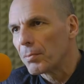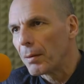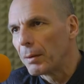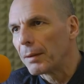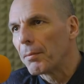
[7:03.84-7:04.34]

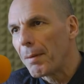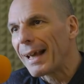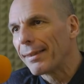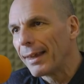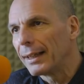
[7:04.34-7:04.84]
Republic,
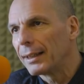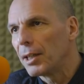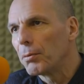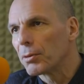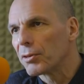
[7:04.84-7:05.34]
back then
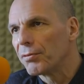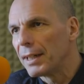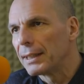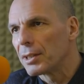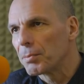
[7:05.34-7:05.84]
he was the
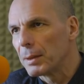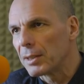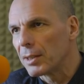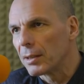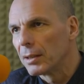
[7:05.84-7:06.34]
finance
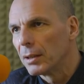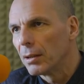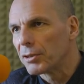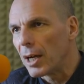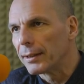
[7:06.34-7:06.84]
minister
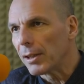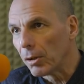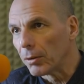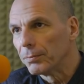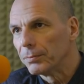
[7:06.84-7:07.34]
of Charles de Gaulle.